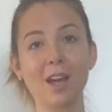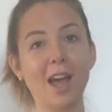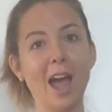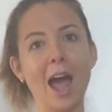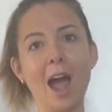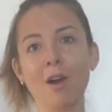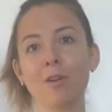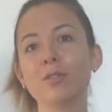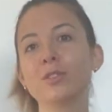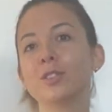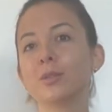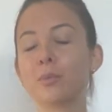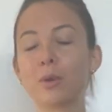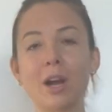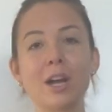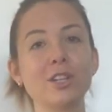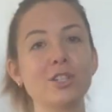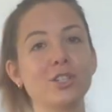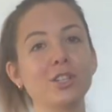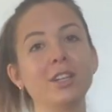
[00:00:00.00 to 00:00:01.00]
Our
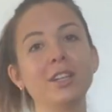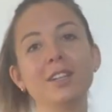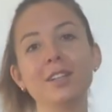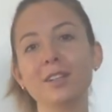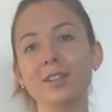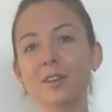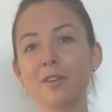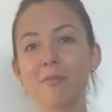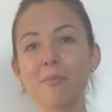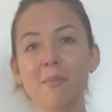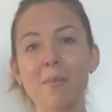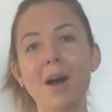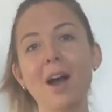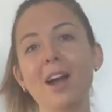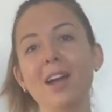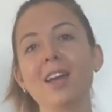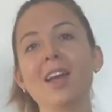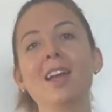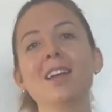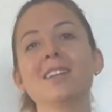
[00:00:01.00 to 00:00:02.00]
depression, my
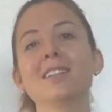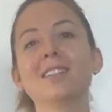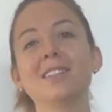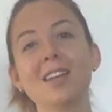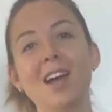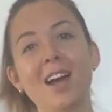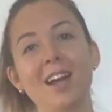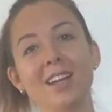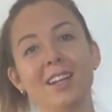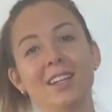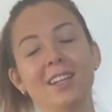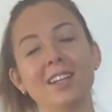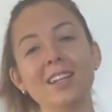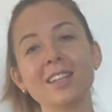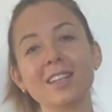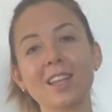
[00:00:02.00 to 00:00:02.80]
anxiety,